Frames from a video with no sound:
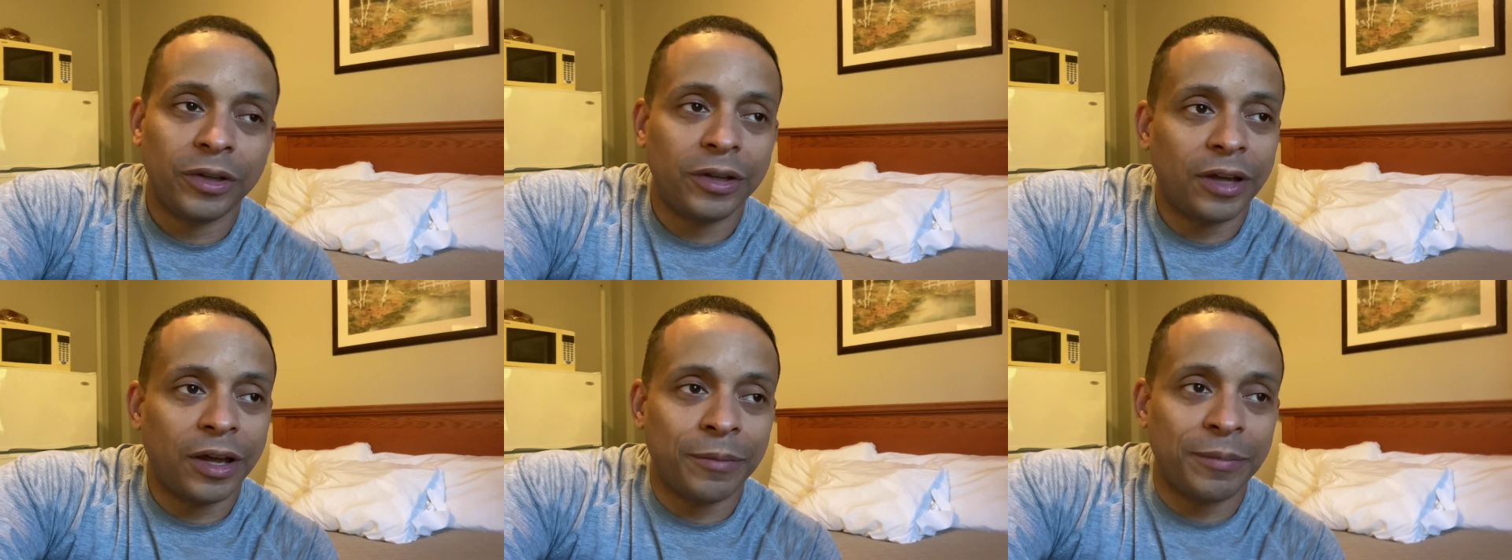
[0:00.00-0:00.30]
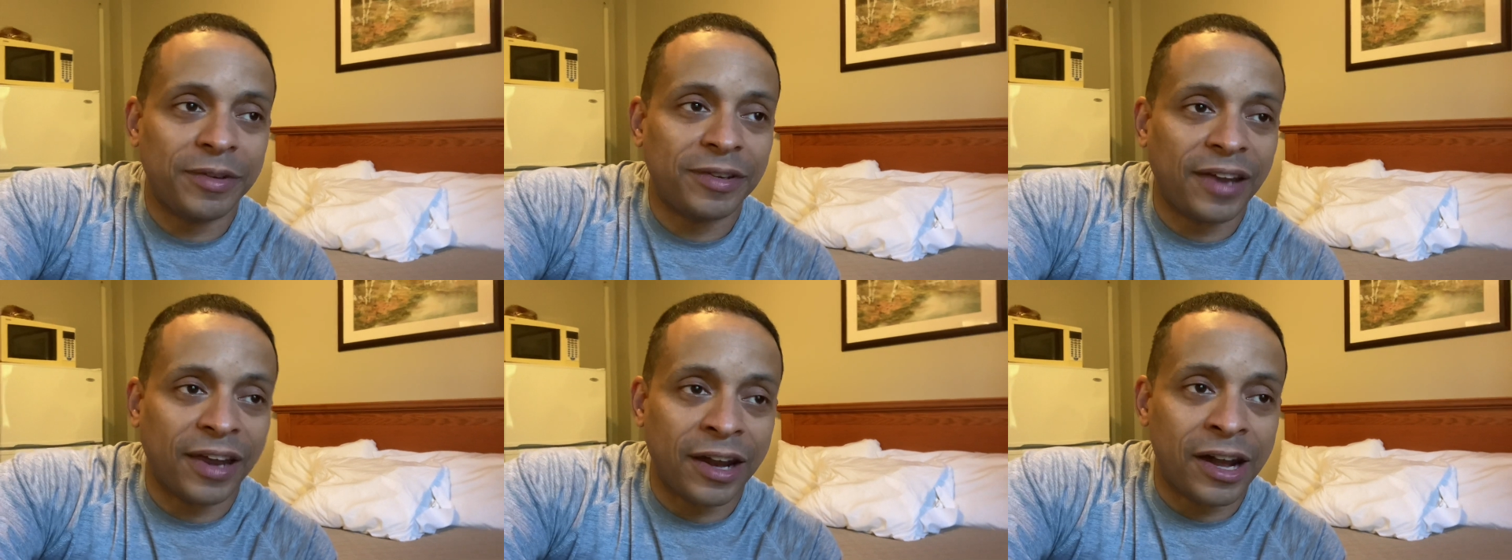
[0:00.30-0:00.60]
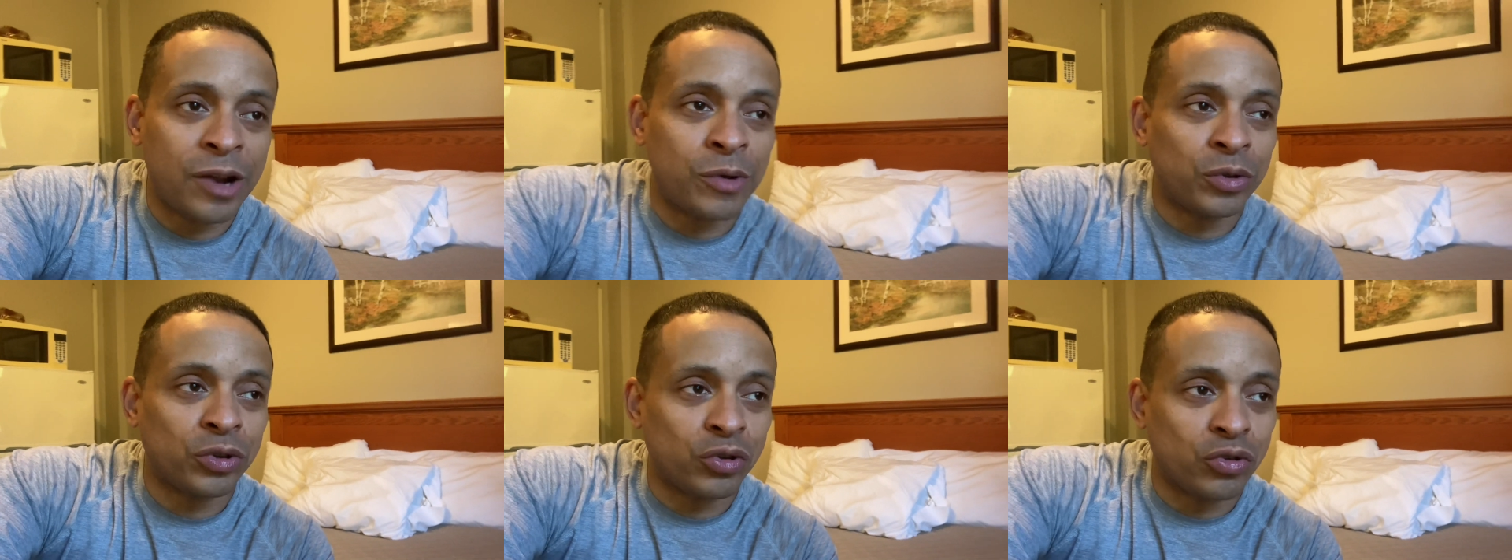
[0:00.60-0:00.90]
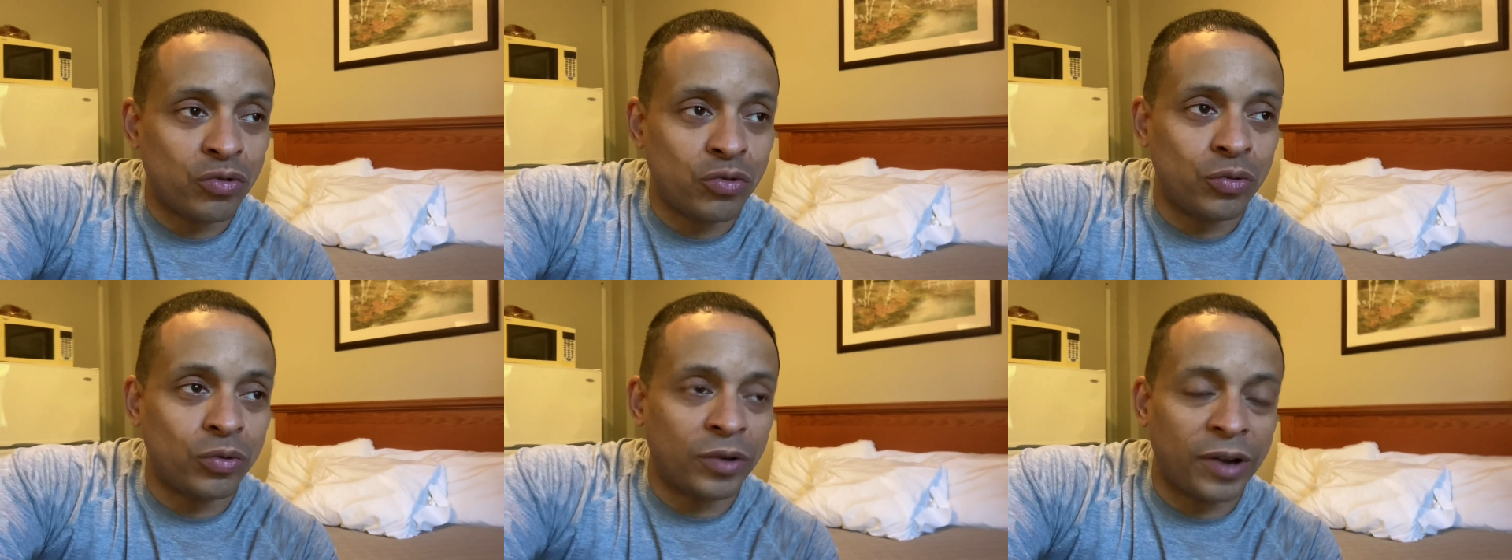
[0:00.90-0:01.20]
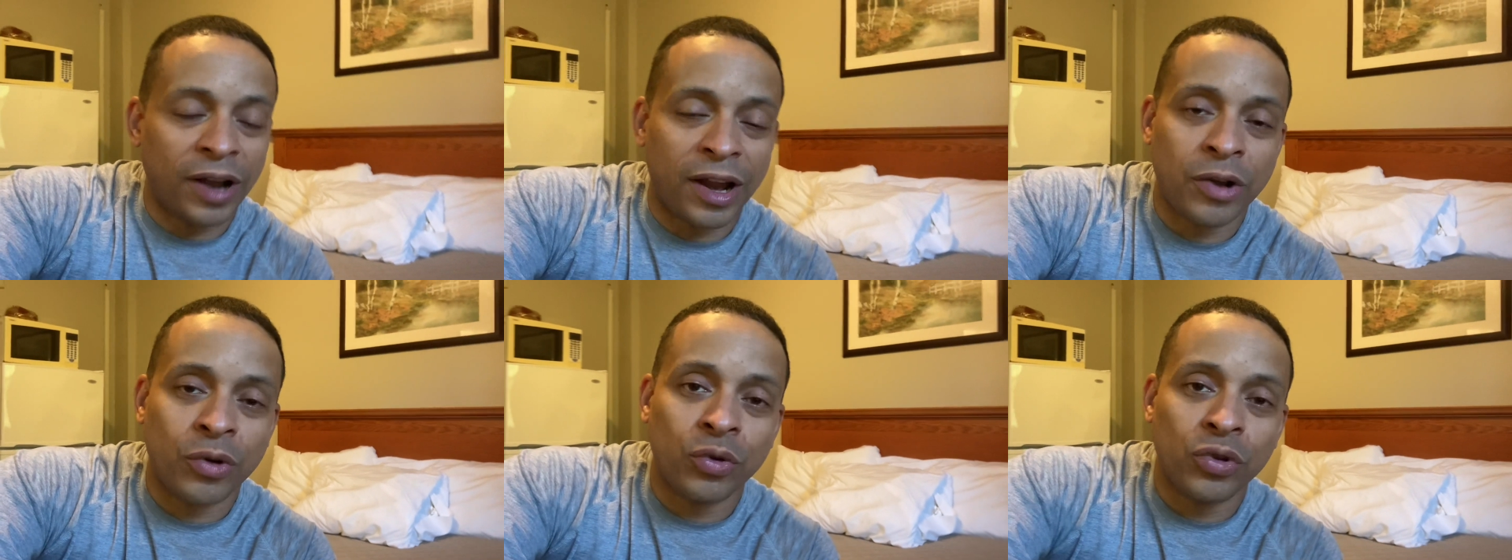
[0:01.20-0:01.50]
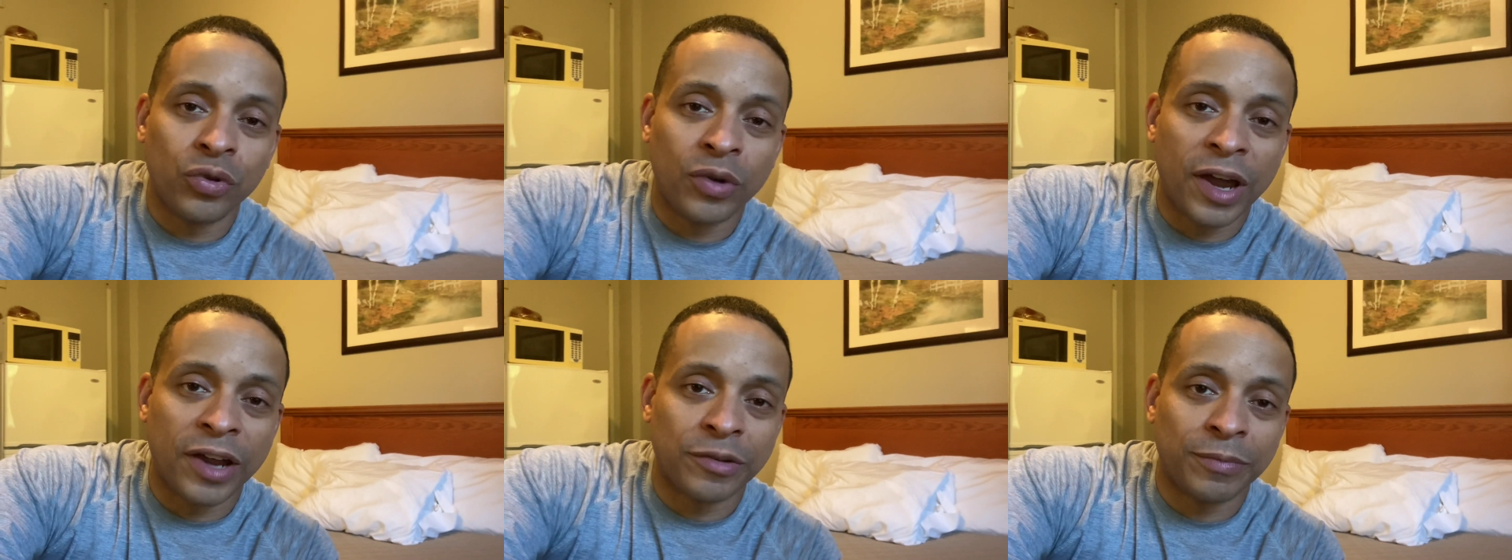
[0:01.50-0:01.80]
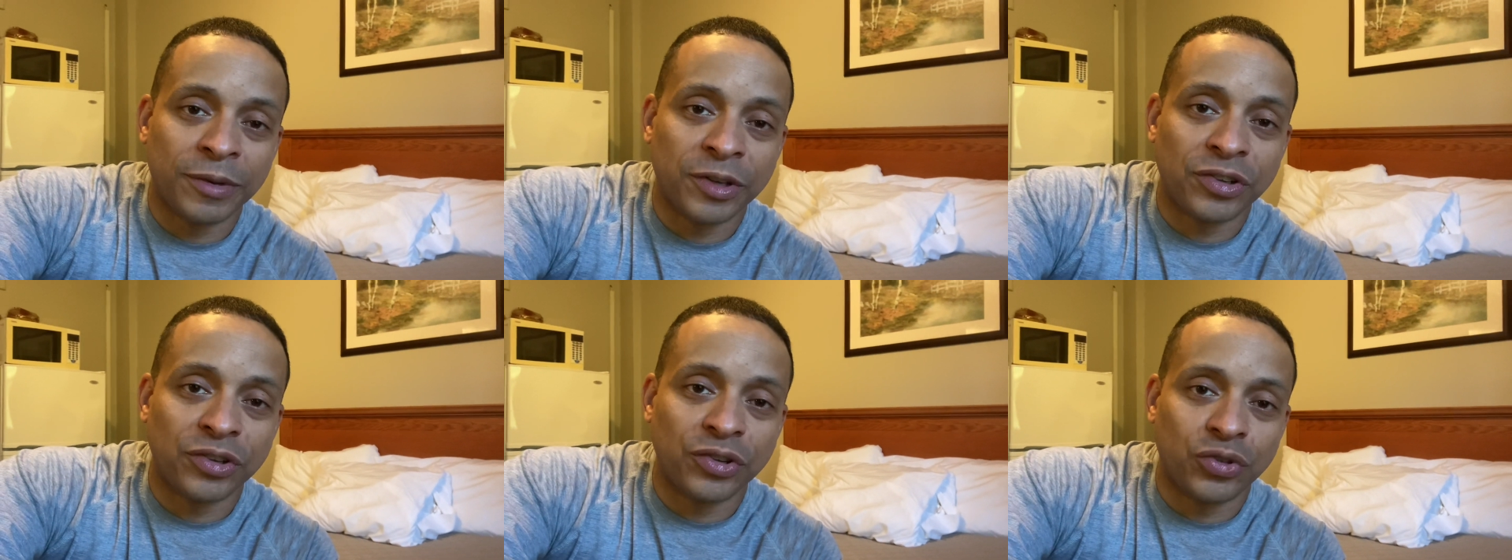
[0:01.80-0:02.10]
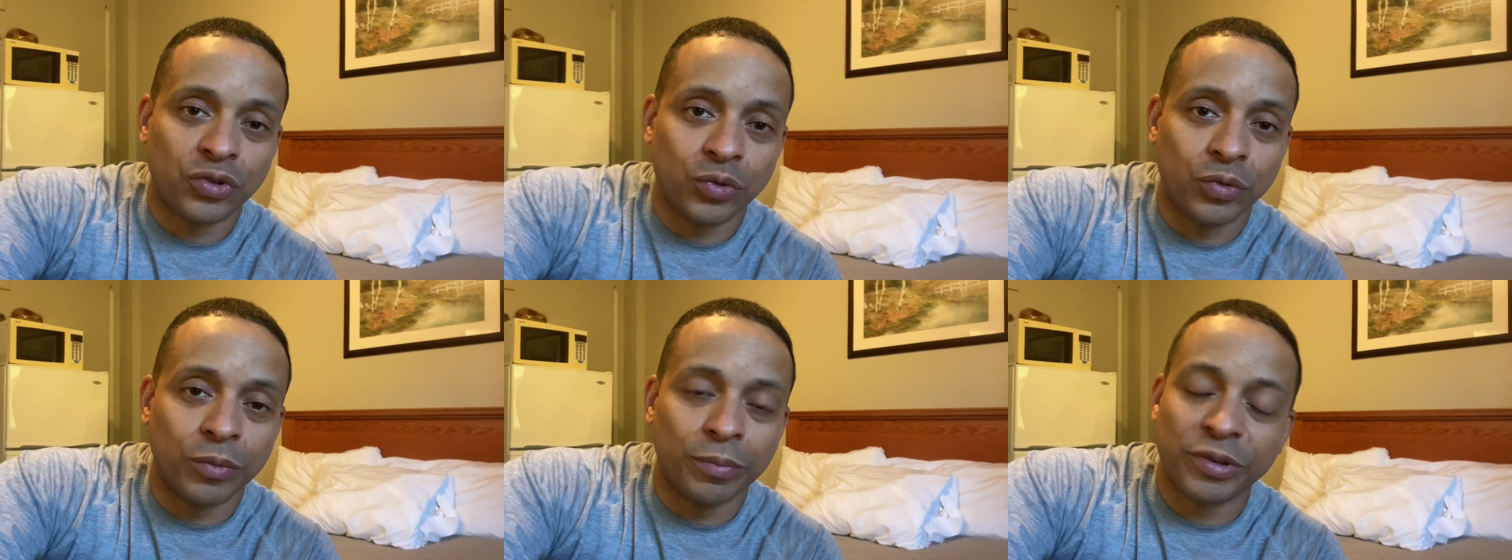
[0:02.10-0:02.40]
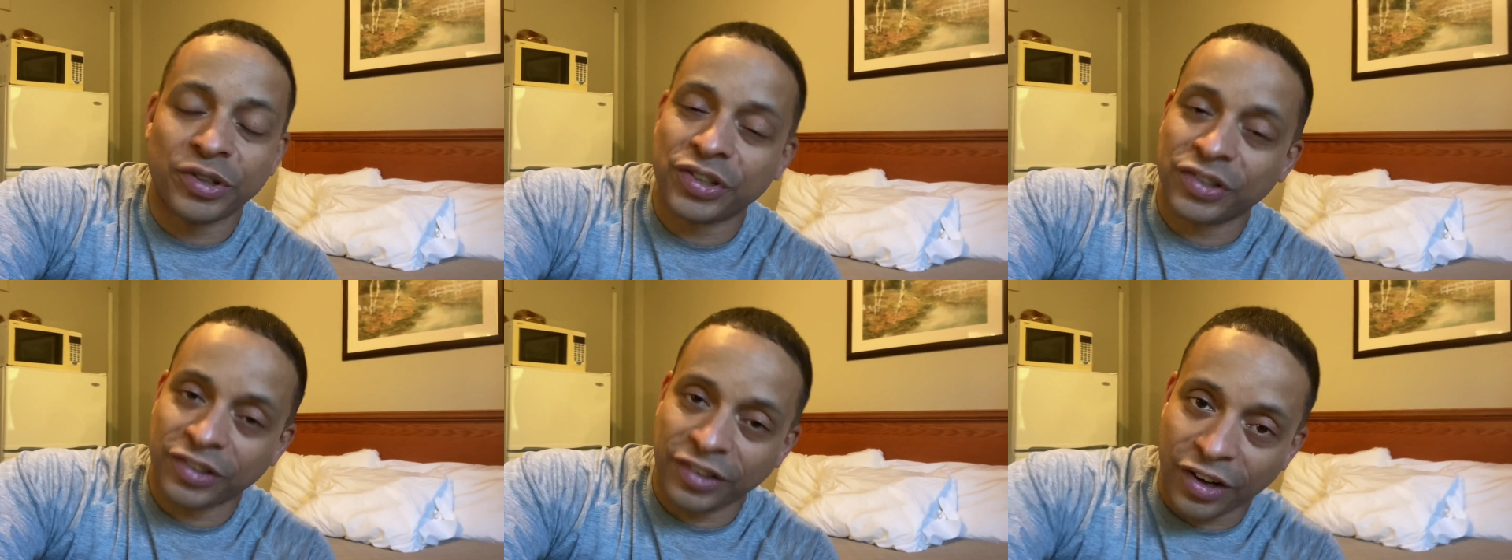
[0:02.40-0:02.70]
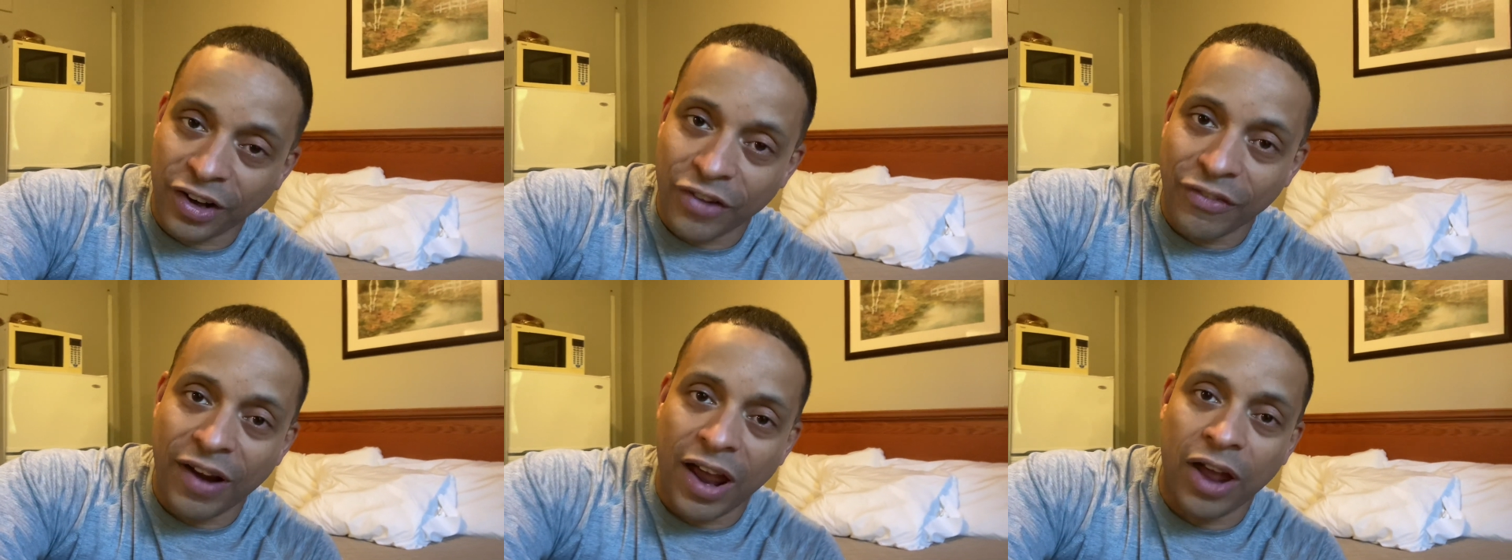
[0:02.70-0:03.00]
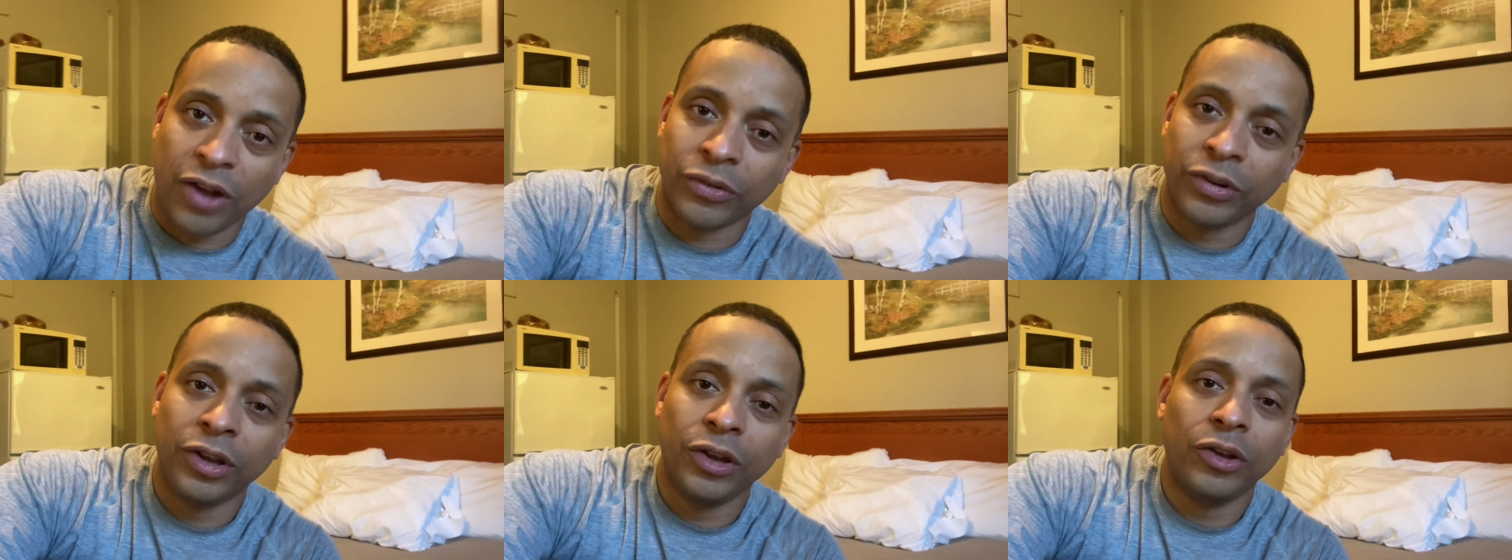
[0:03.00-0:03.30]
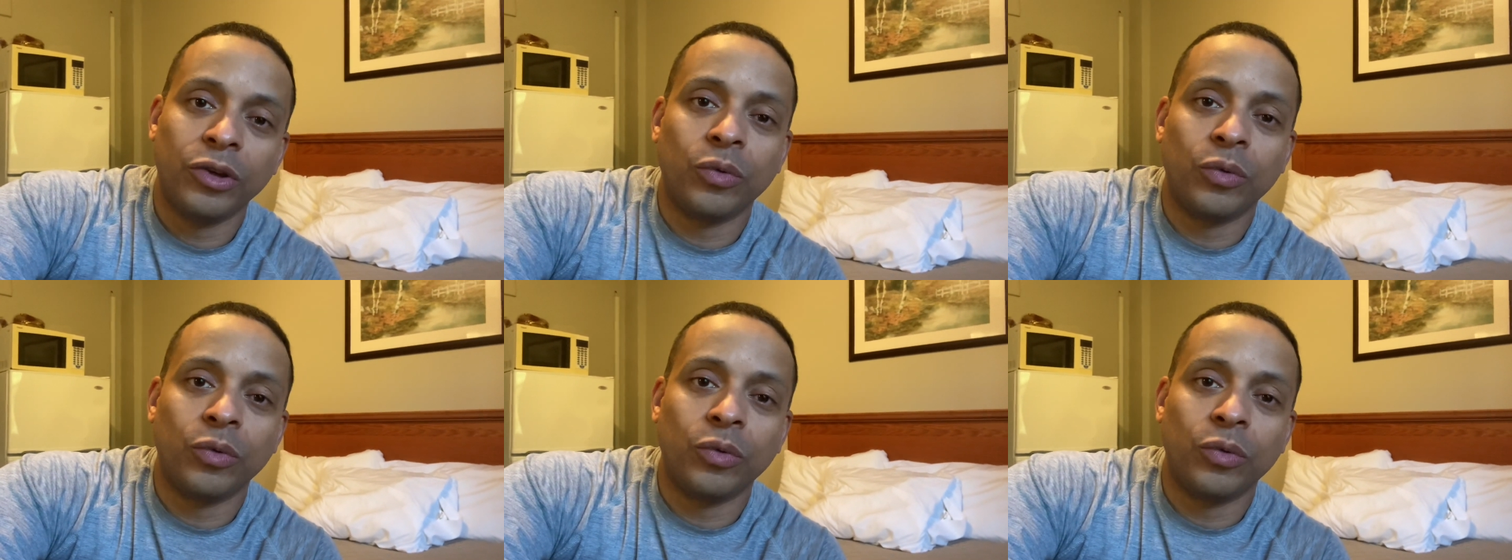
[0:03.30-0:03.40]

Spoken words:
I miss hanging out with the crew. And I know you guys miss it too. But just stick around.